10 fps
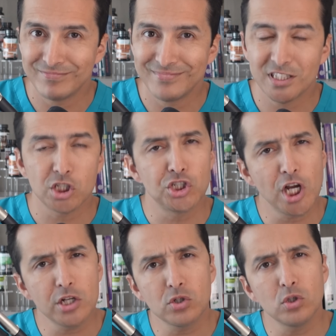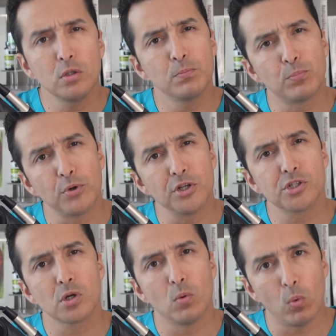It's a gentle,
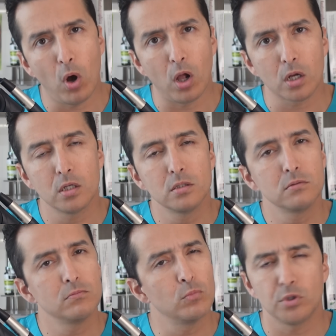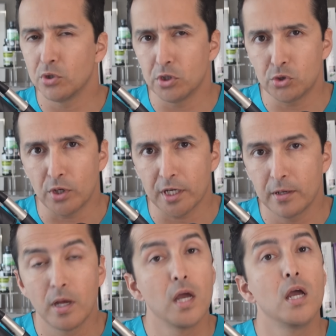brisk walk will do the trick.
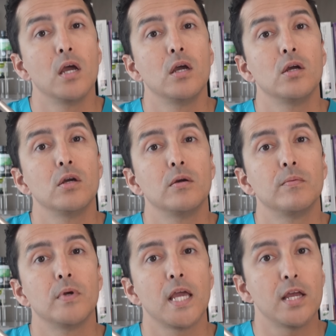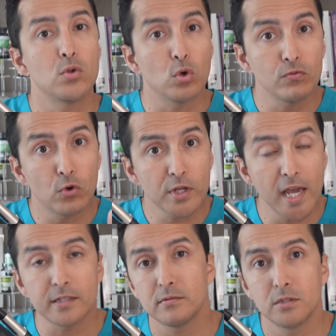And don't
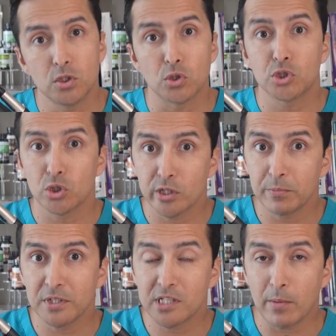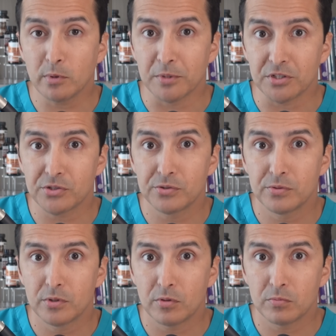forget your SugarMD supplements.
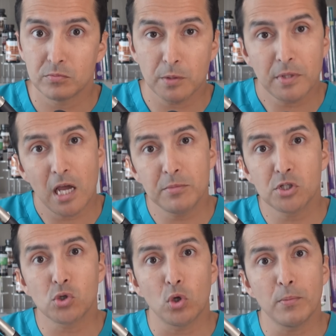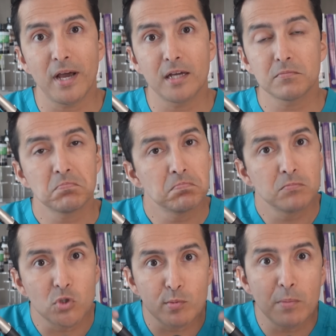Sometimes it's all about
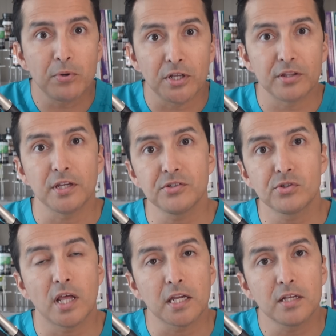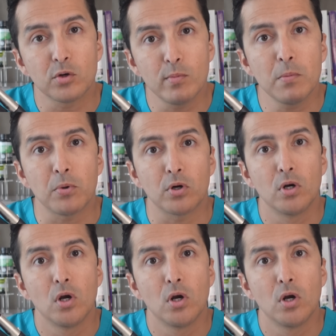remembering things. Like, remember,